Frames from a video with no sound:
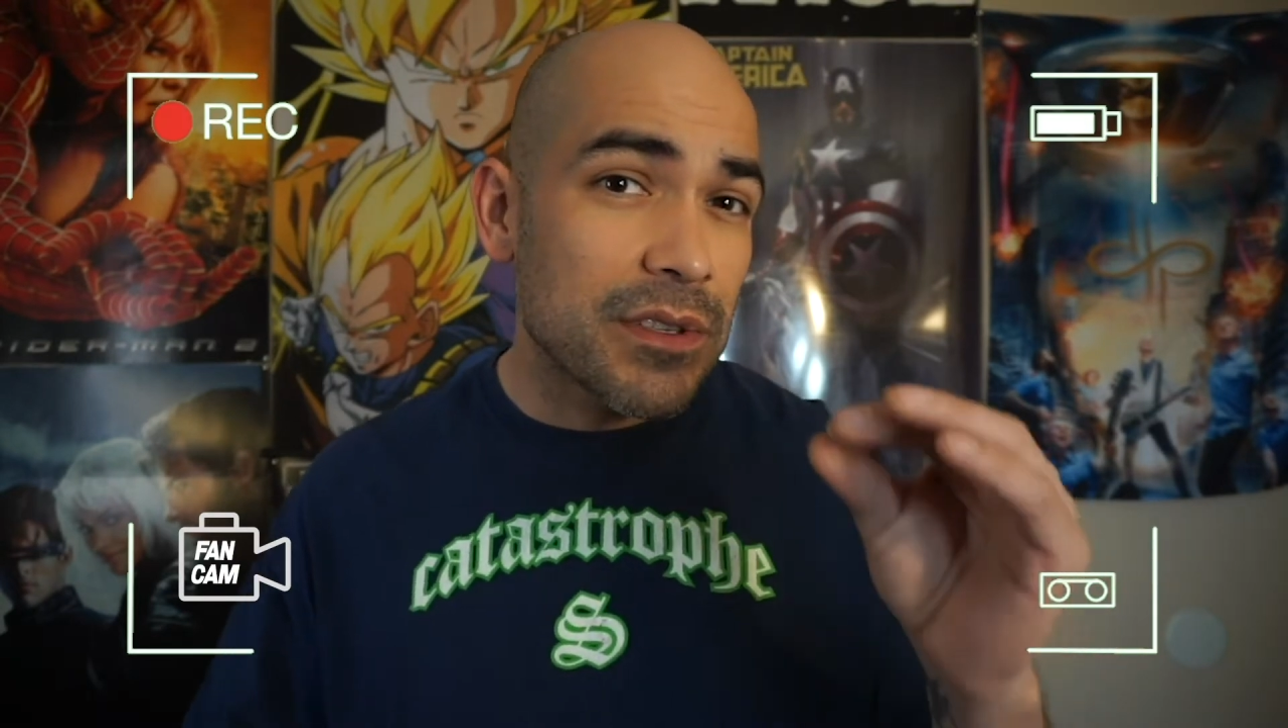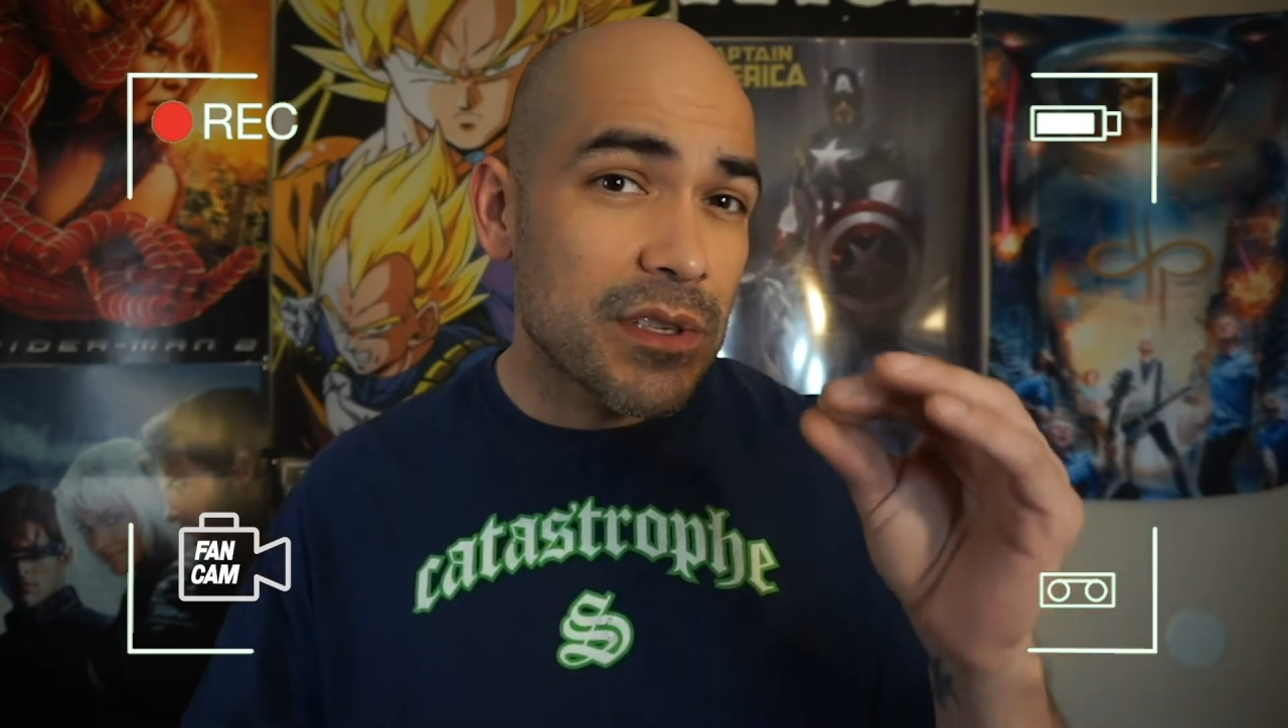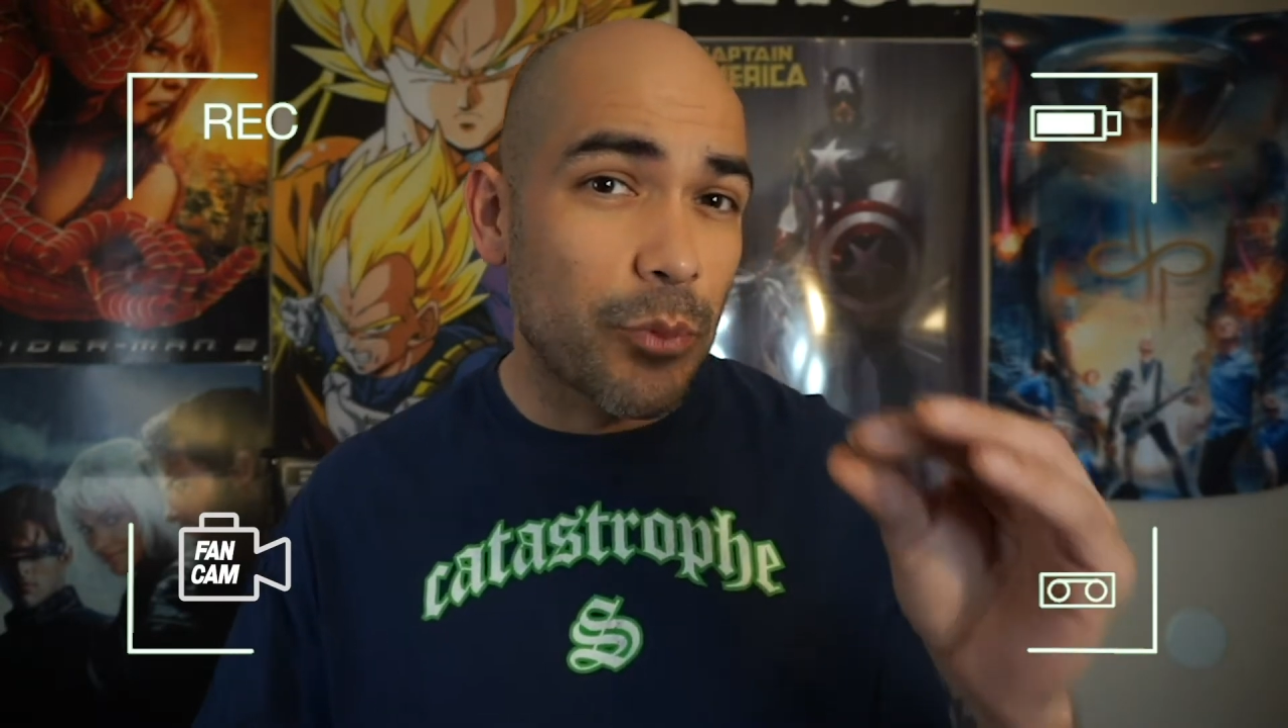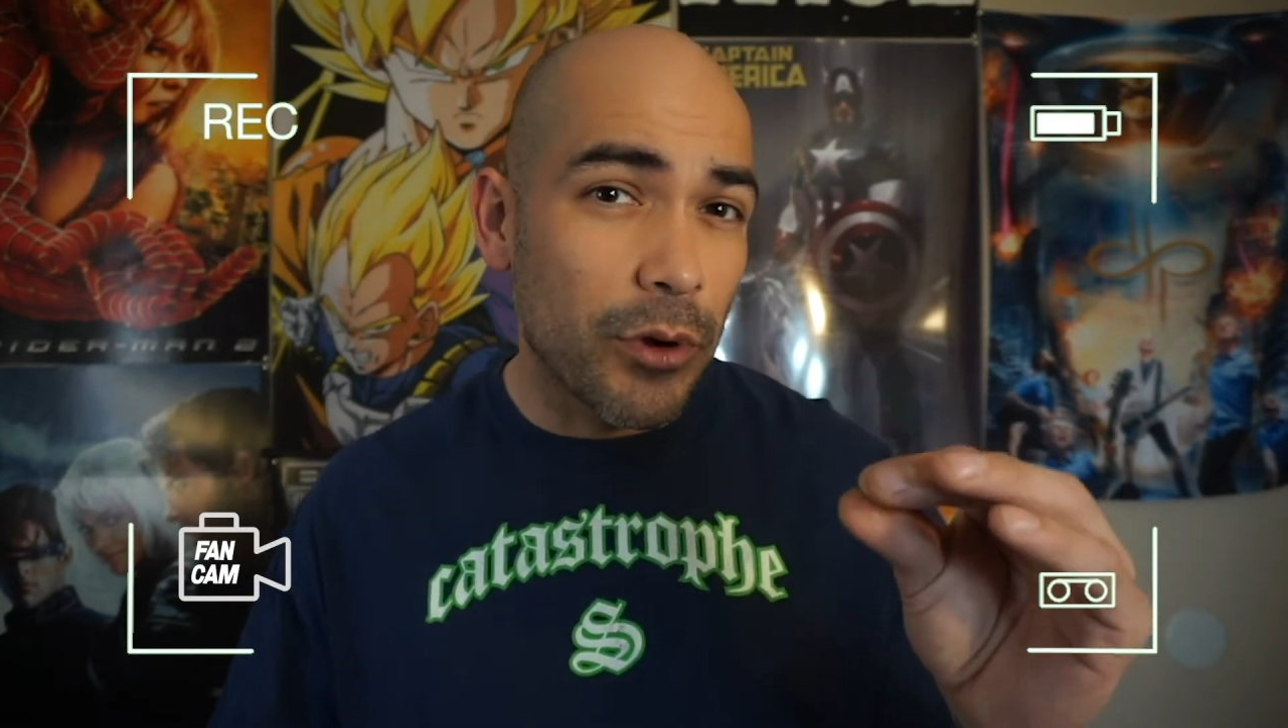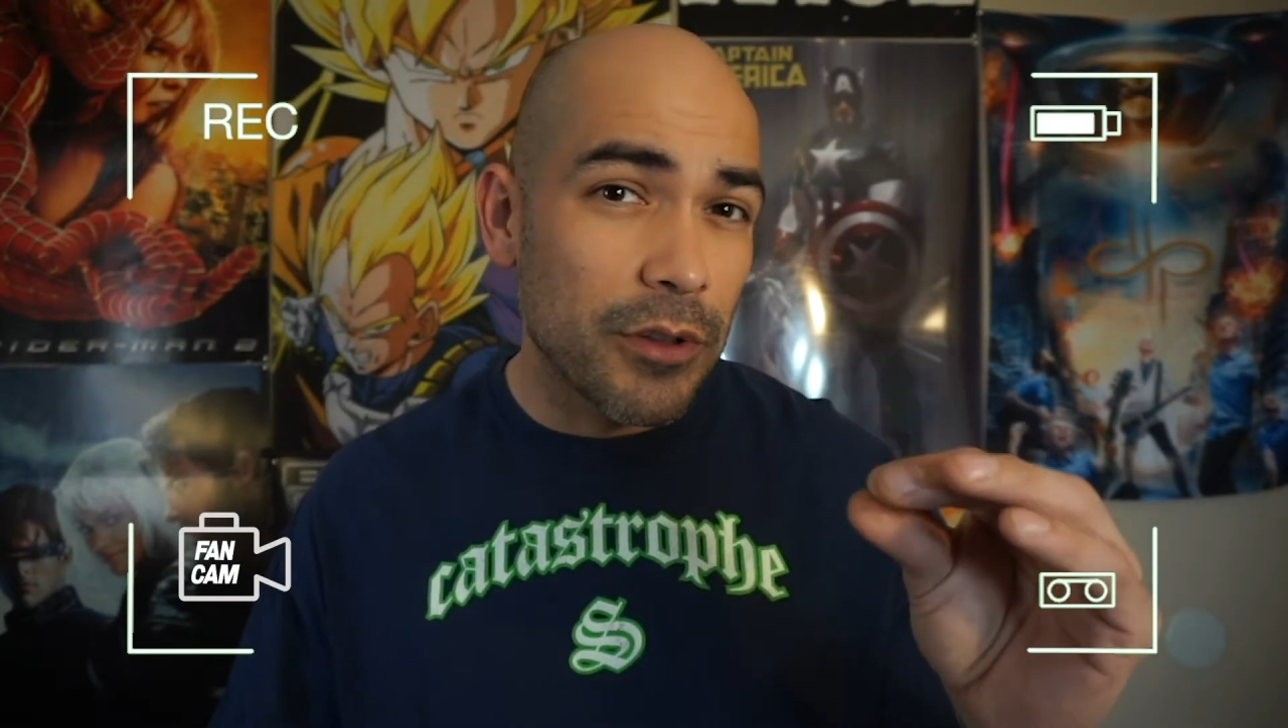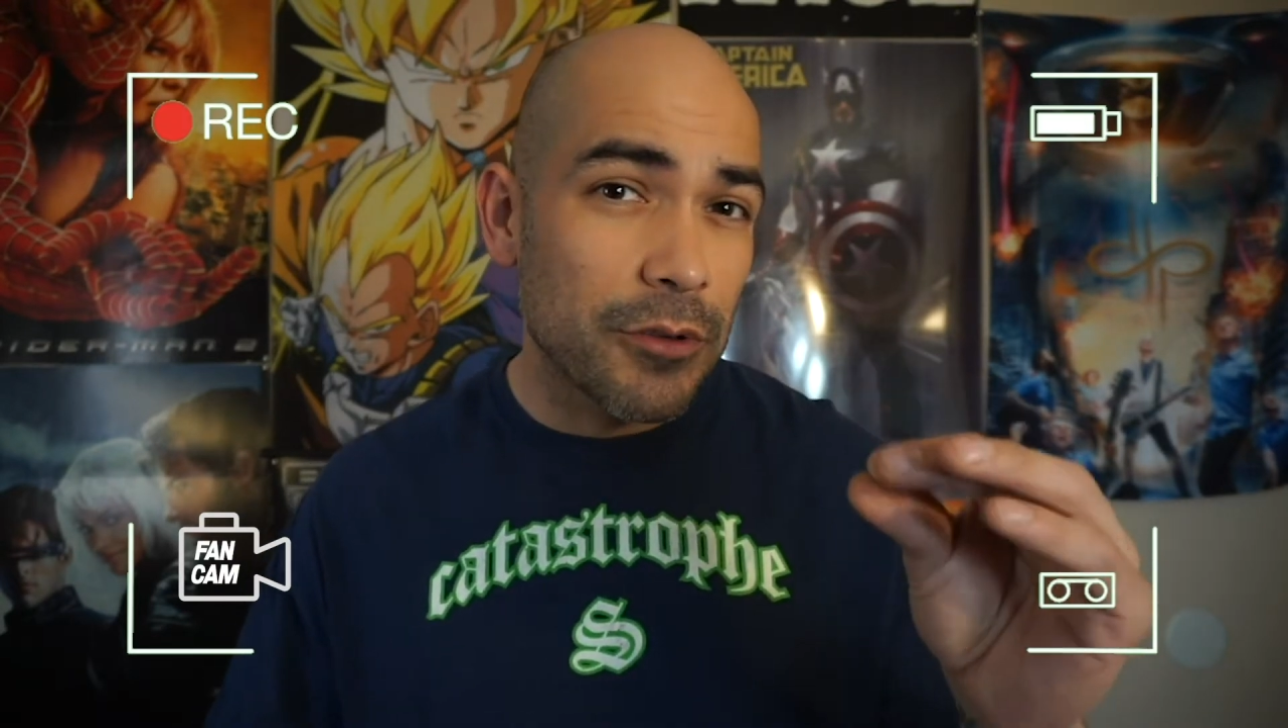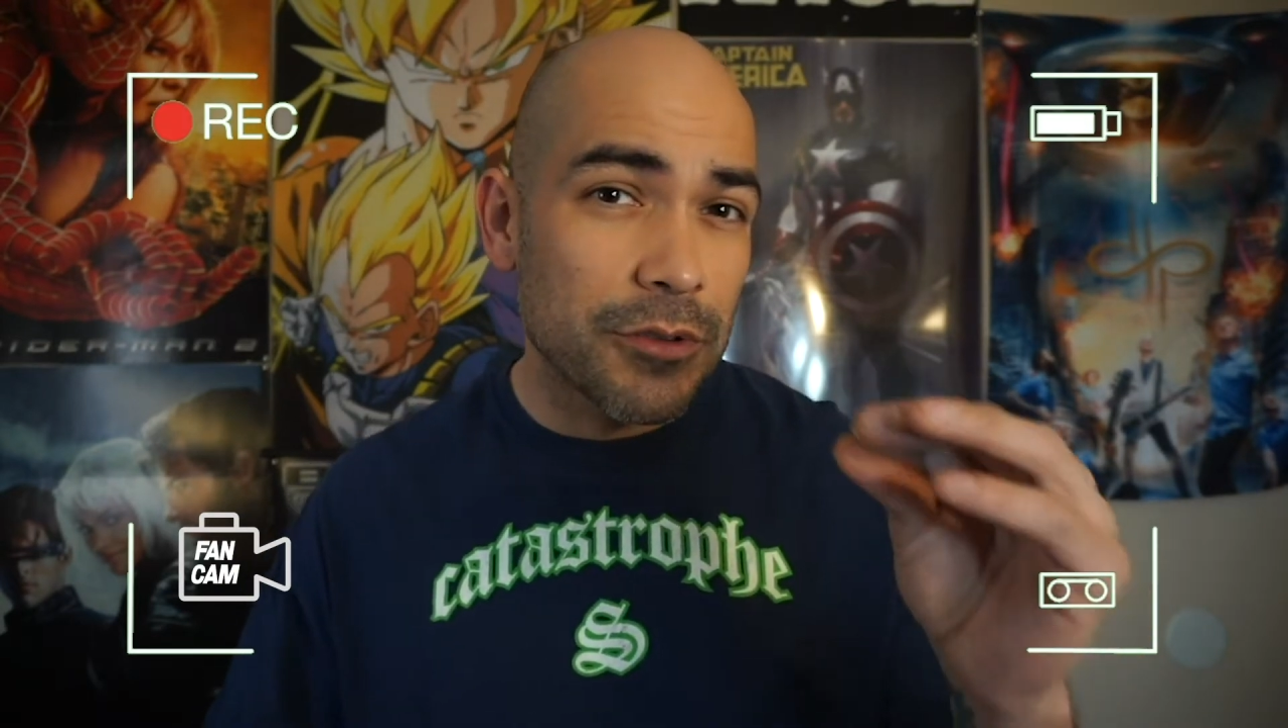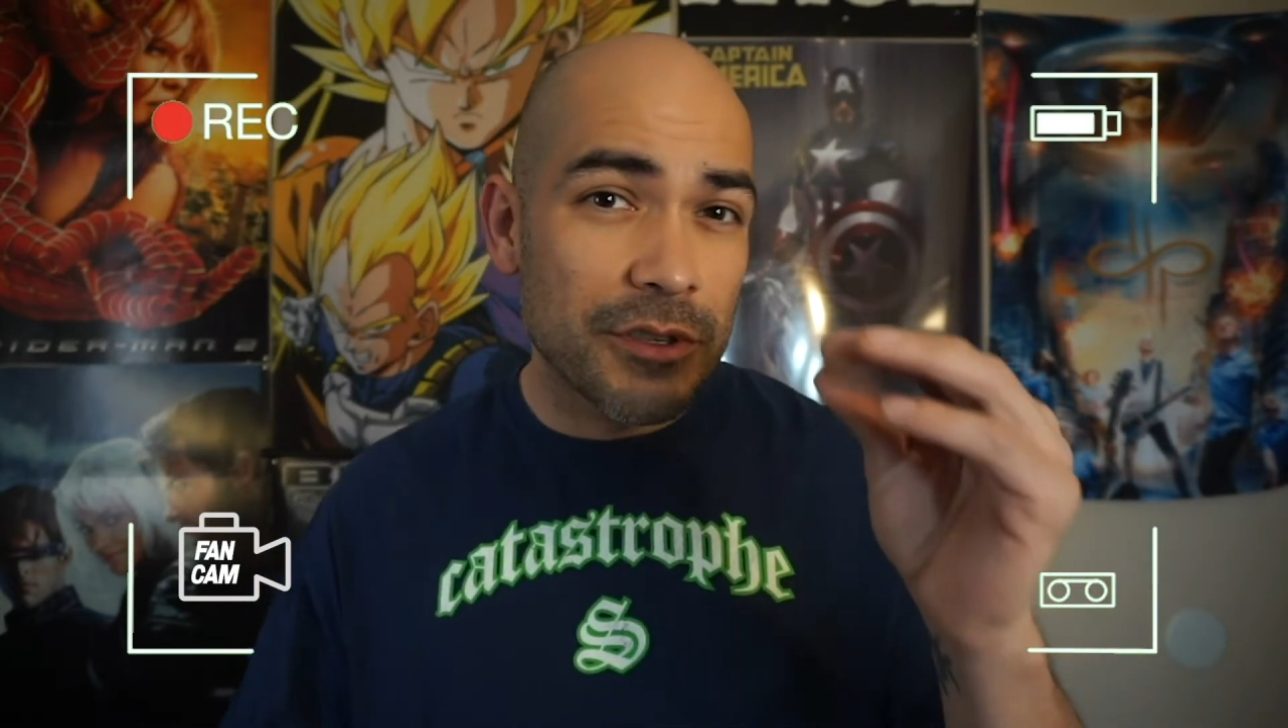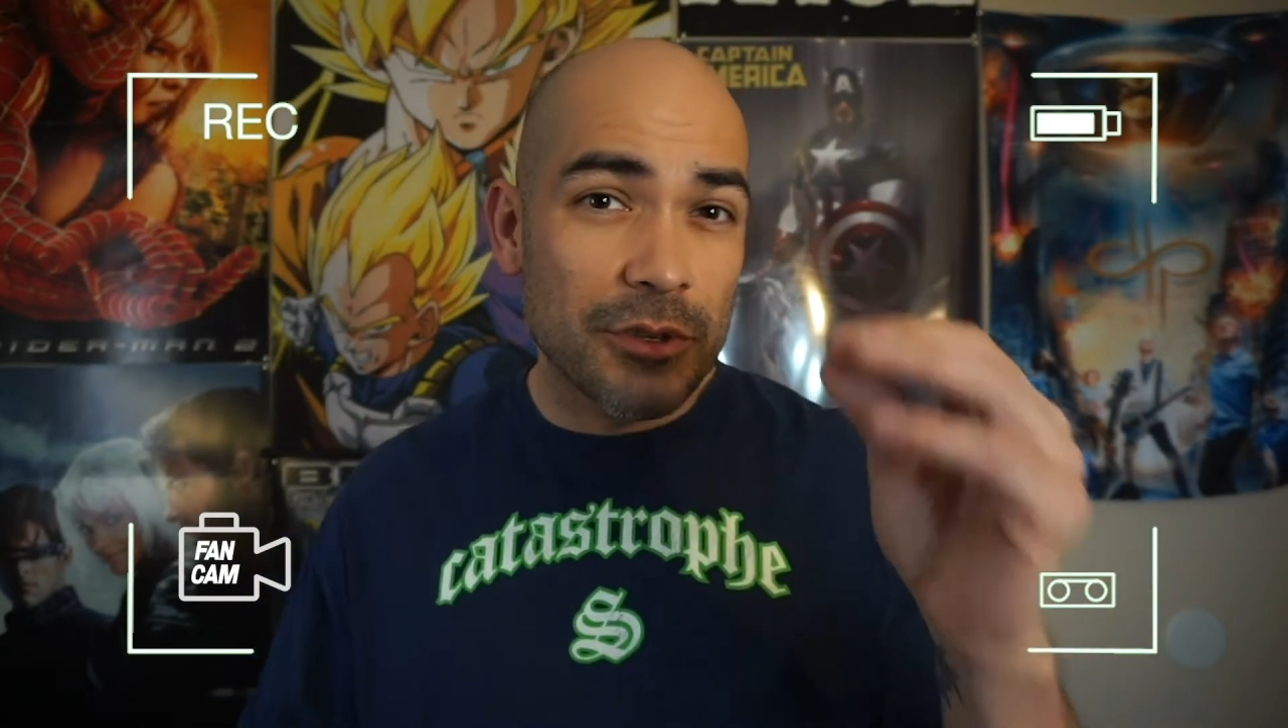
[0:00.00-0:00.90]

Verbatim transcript: spoilers